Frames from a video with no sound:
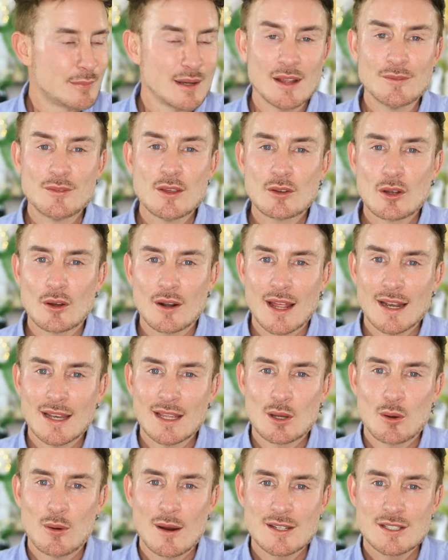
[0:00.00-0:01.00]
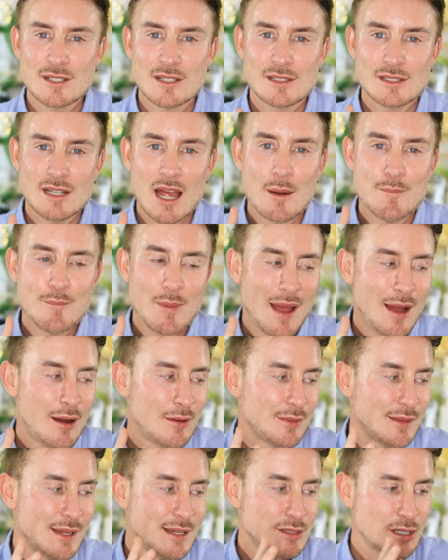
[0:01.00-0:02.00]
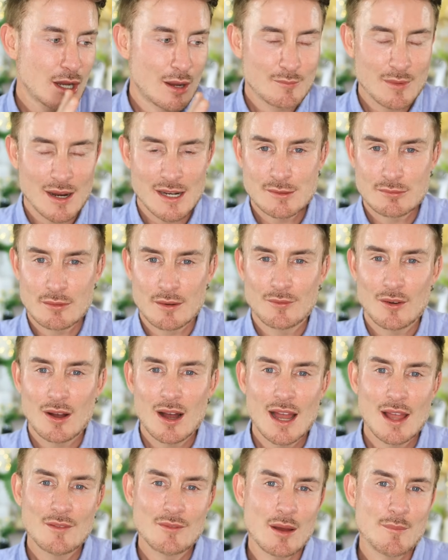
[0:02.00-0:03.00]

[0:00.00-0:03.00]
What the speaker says: But if you've got any questions about the Dermrays Revive,